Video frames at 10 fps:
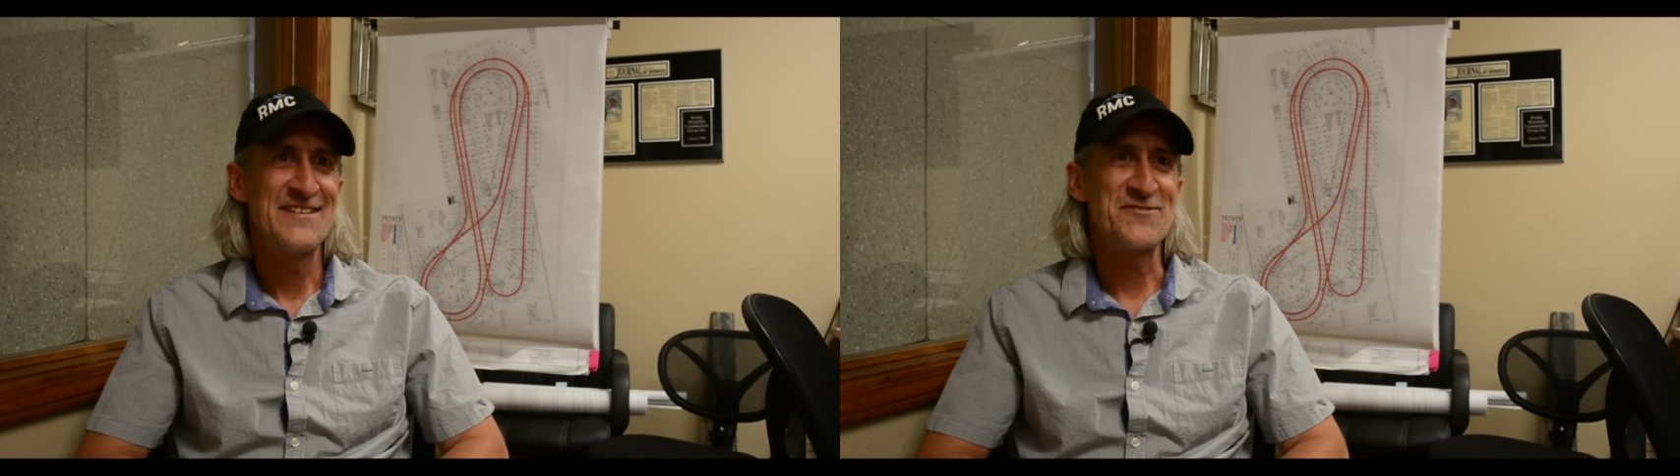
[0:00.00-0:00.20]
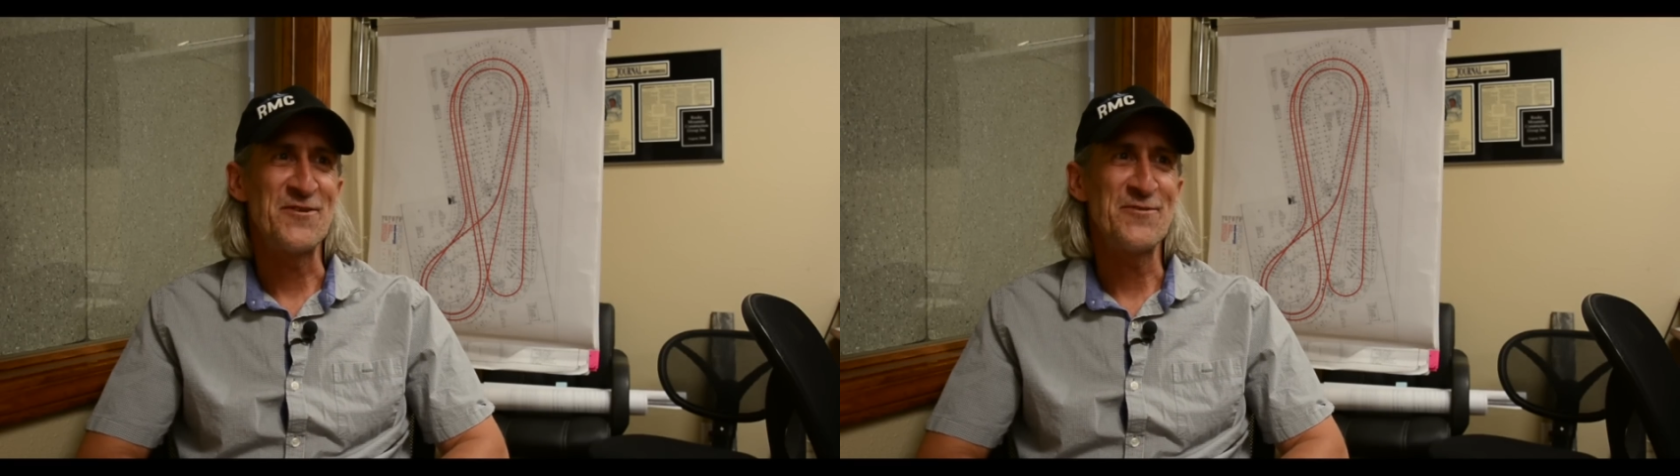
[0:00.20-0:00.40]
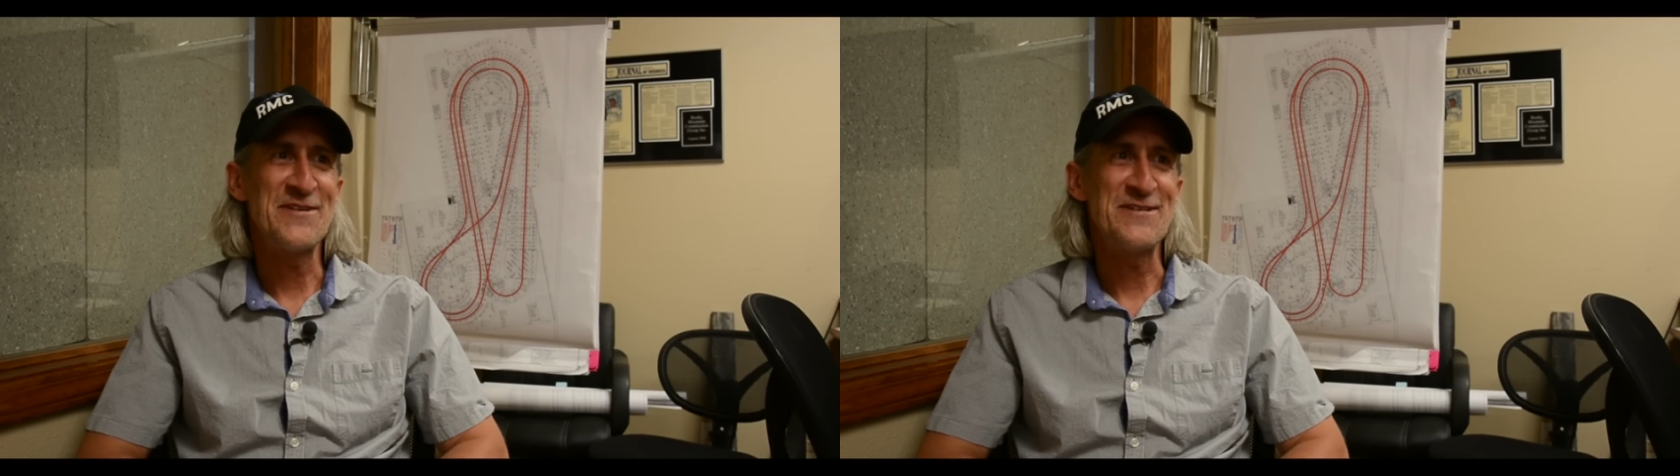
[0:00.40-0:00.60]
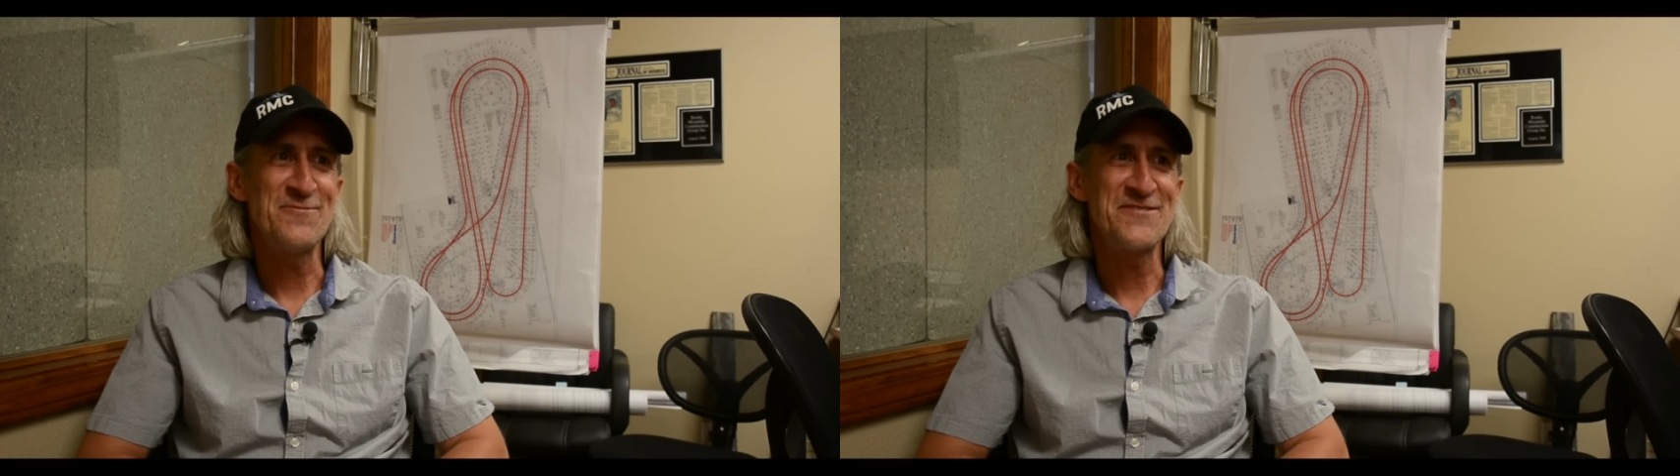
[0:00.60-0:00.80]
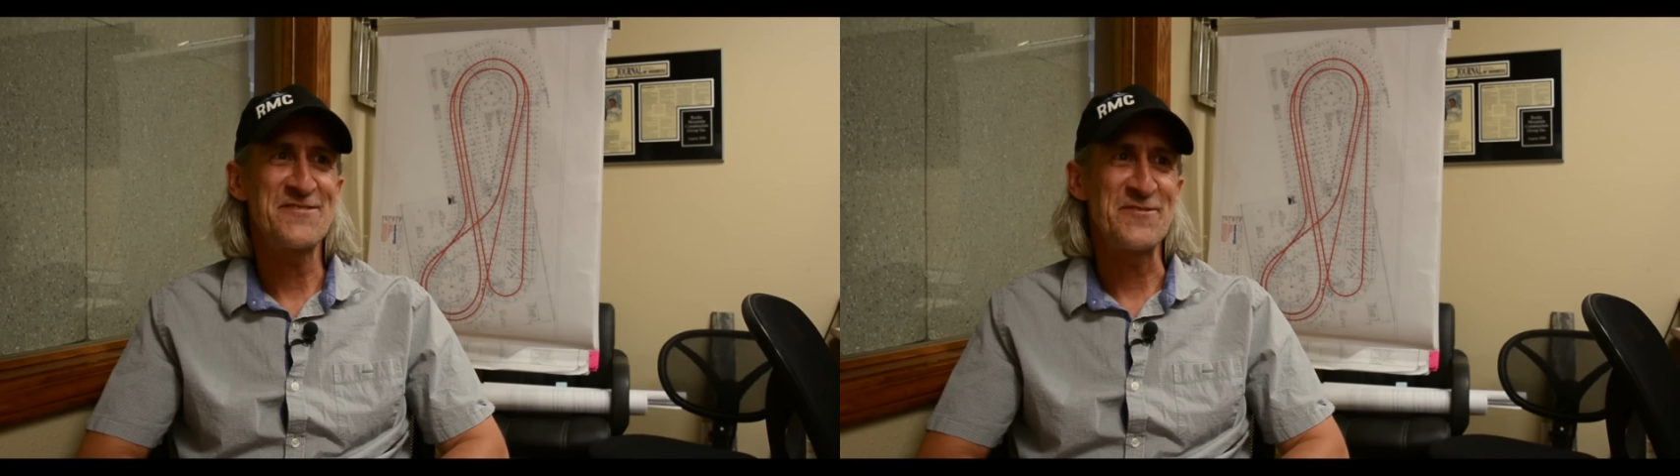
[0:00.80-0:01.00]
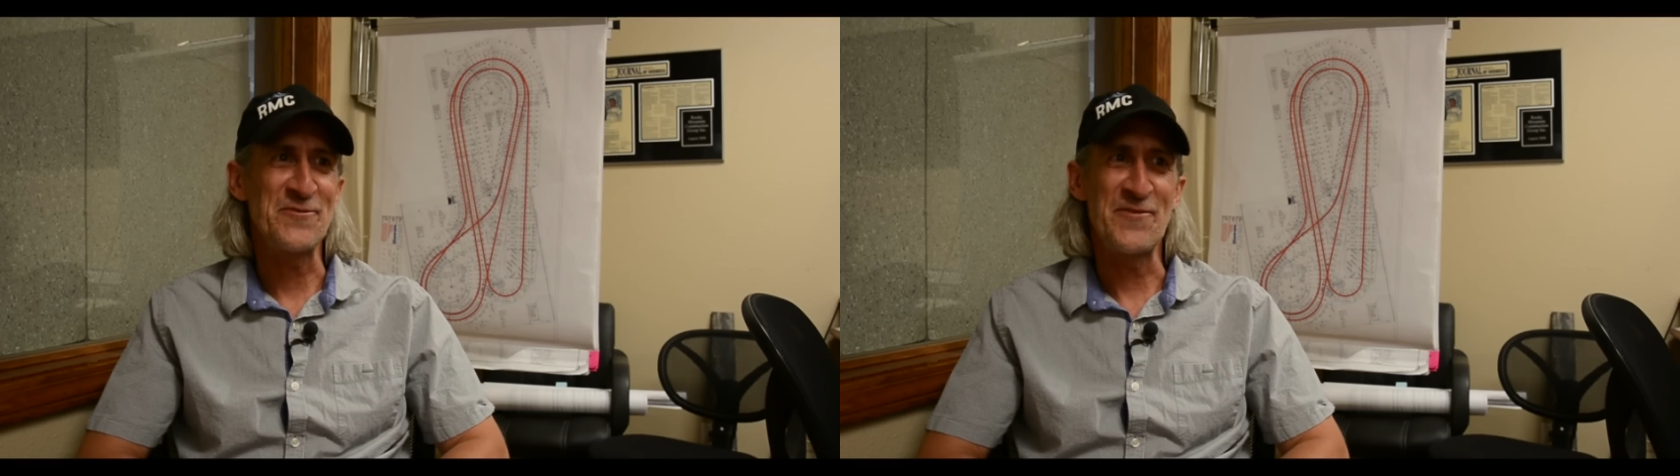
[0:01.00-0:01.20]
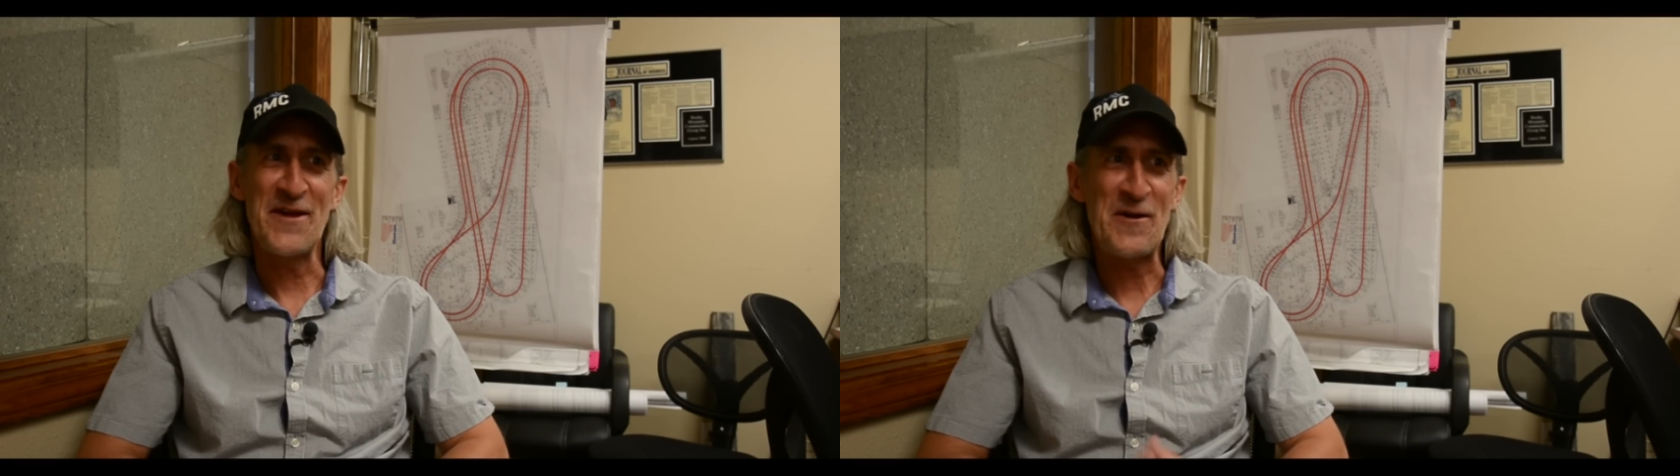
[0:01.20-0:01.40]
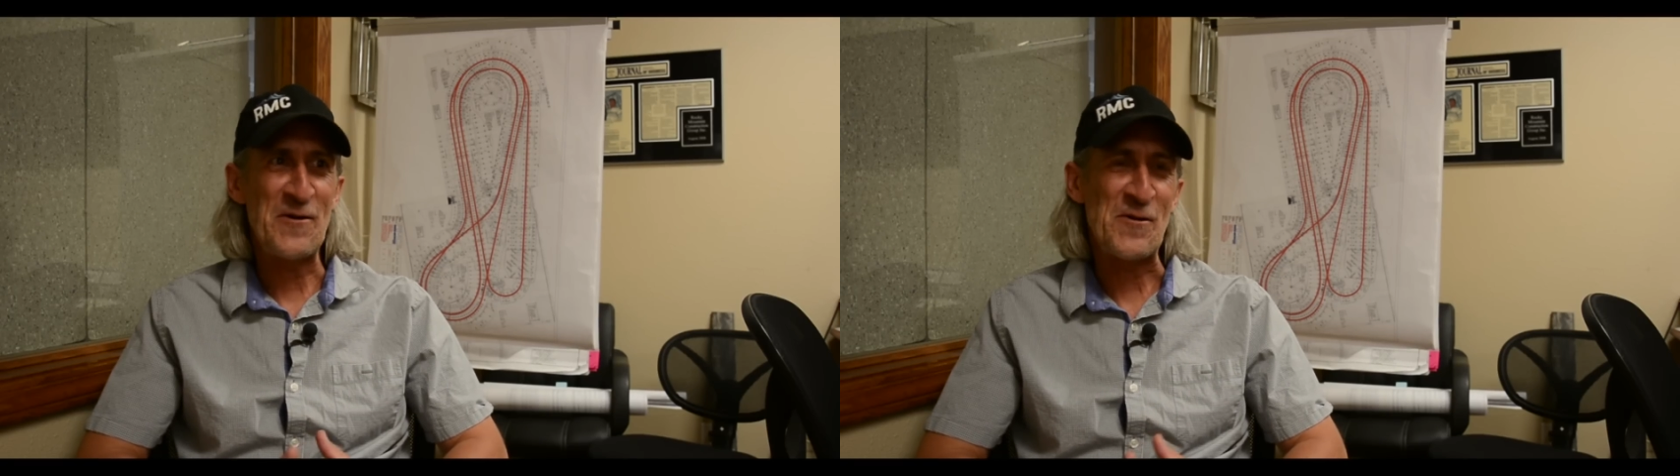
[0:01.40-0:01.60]
so he was still
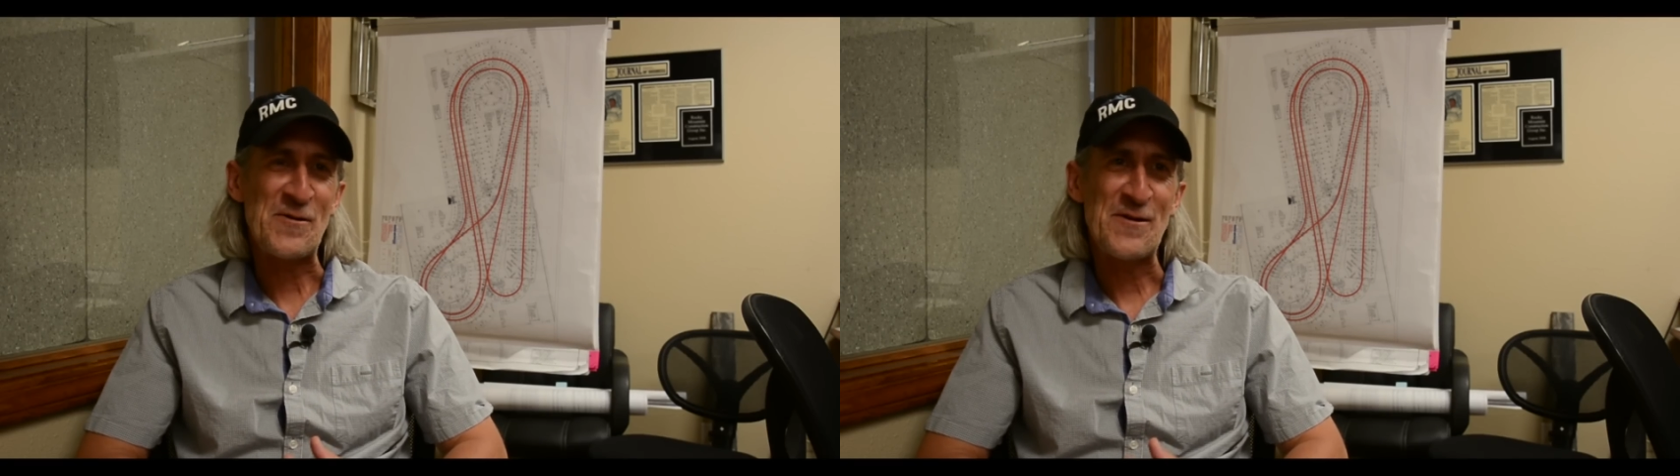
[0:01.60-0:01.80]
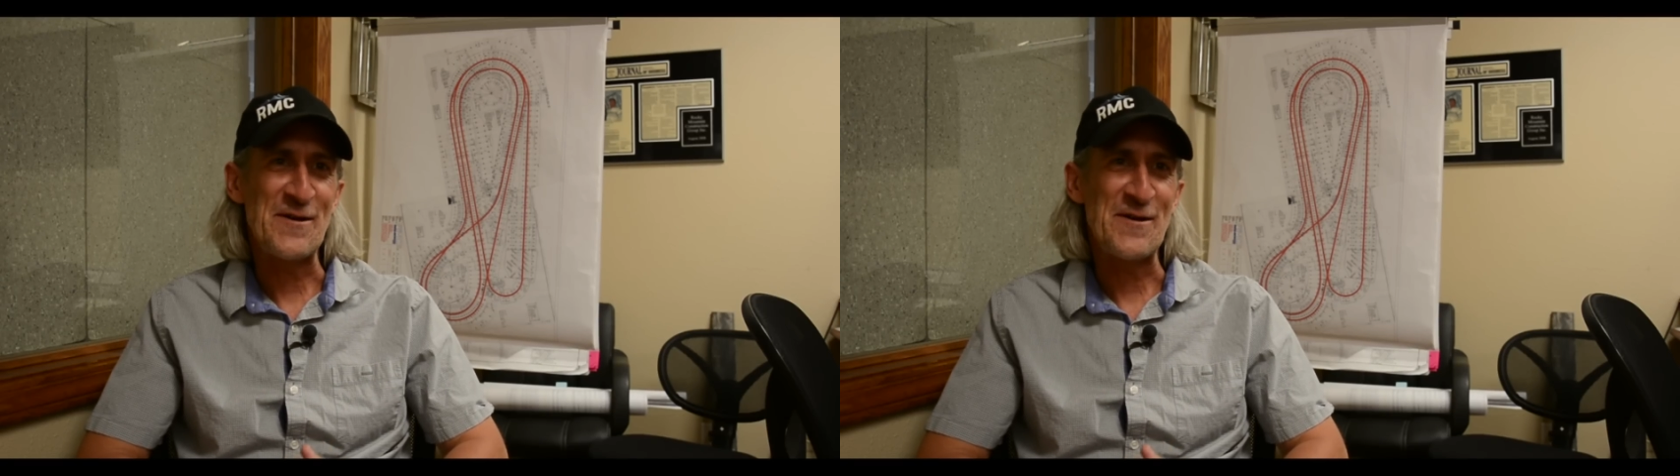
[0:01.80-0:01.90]
there